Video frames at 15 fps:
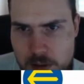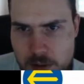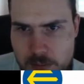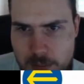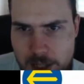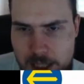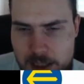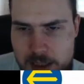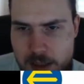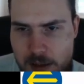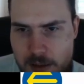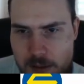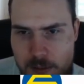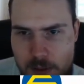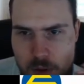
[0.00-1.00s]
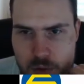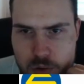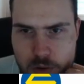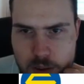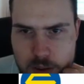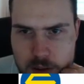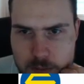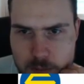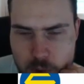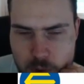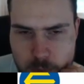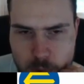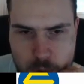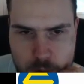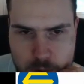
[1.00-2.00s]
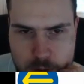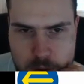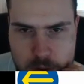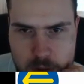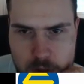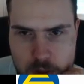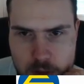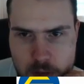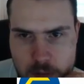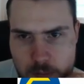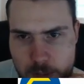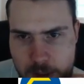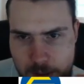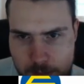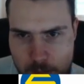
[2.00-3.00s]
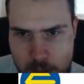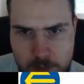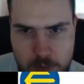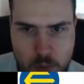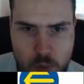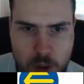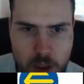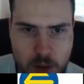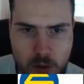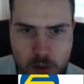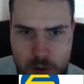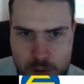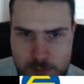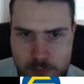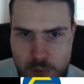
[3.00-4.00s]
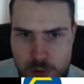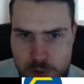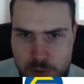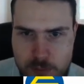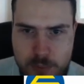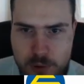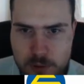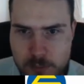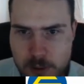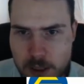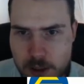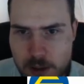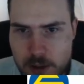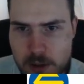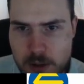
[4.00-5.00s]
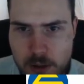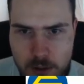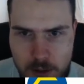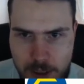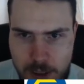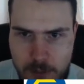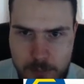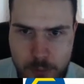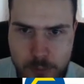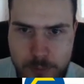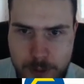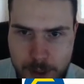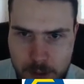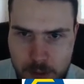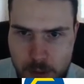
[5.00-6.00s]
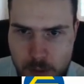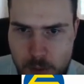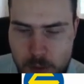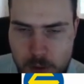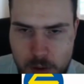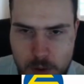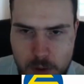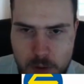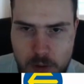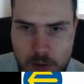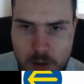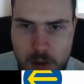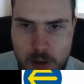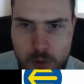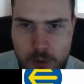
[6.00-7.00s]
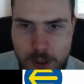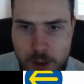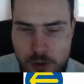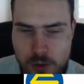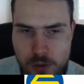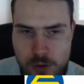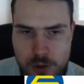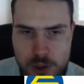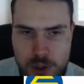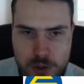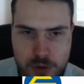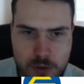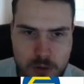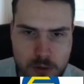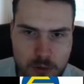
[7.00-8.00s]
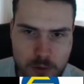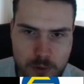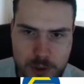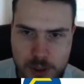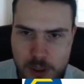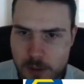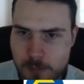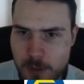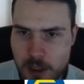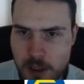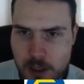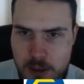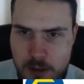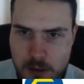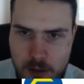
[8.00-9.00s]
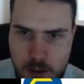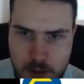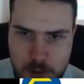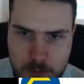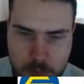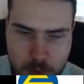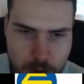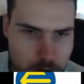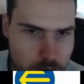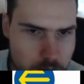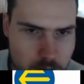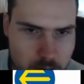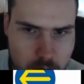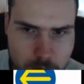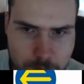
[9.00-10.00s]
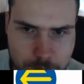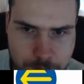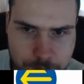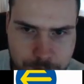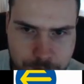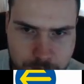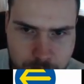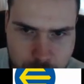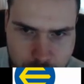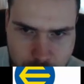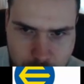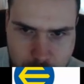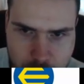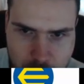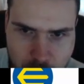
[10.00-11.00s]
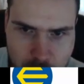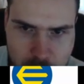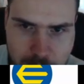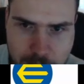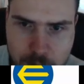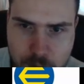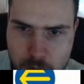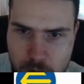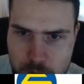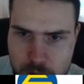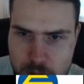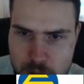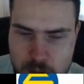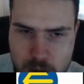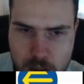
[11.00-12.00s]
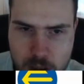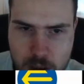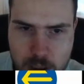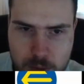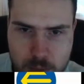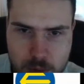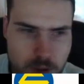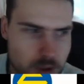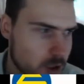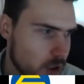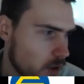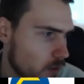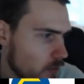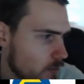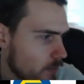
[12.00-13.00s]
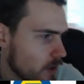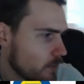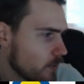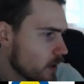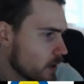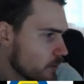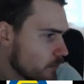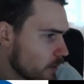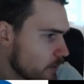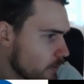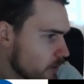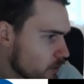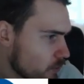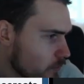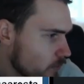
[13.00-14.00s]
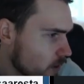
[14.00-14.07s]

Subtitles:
max and usually the small bonus. But if you have a real support player like a Perfecto or an Inters, those are going to be at the higher points. Leader looks a lot worse now. By the way, I could maybe zoom